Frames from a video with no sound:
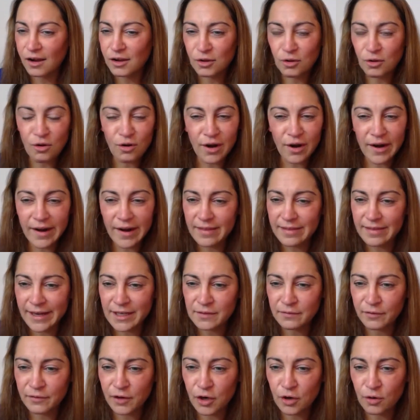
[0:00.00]
Gloria, thanks
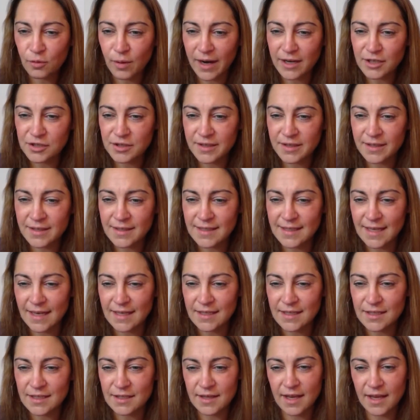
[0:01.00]
for your question, and
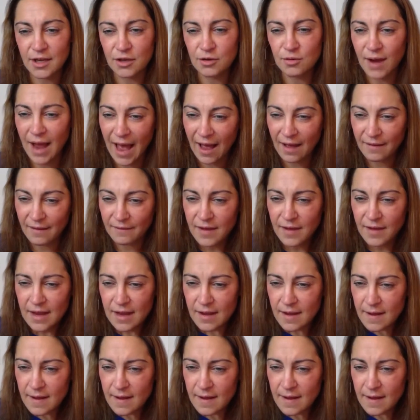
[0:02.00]
says that you have